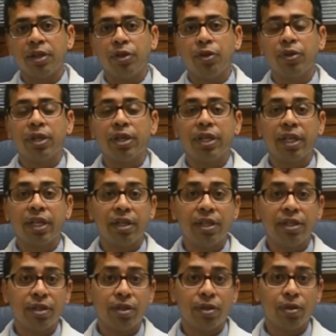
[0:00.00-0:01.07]
you can decrease
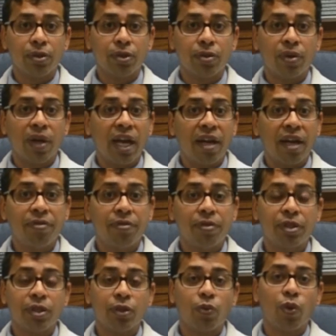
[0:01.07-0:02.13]
the dose to half,
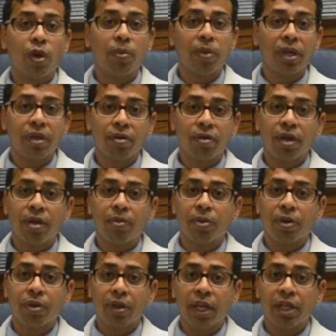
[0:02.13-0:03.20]
which is 1 microgram
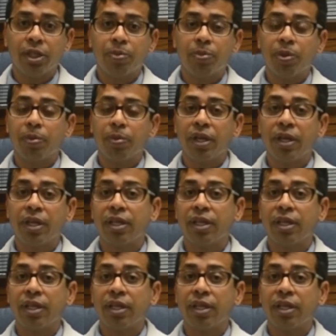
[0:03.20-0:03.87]
per kg per minute,